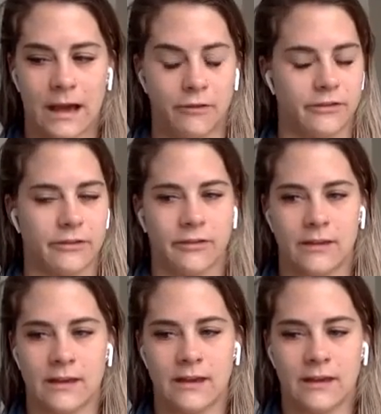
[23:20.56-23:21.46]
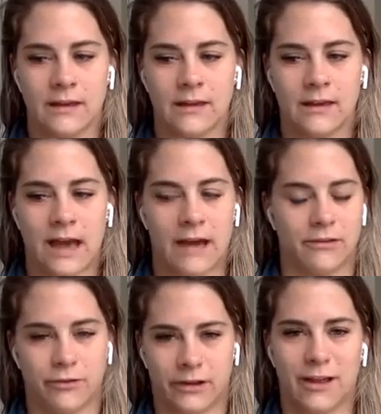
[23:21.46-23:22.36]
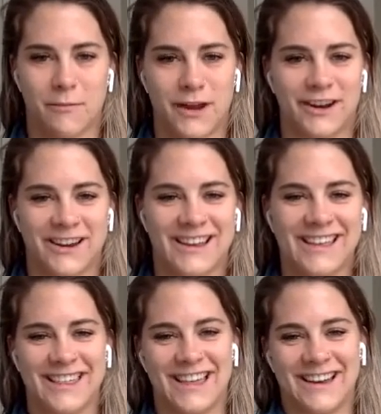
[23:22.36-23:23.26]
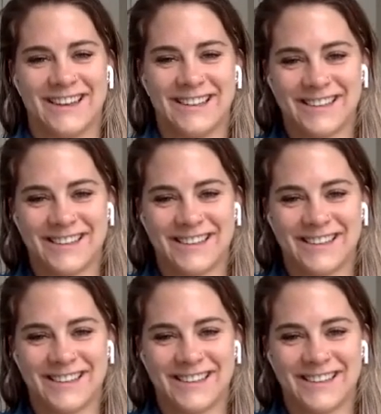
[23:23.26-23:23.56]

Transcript: I was doing a lot better then.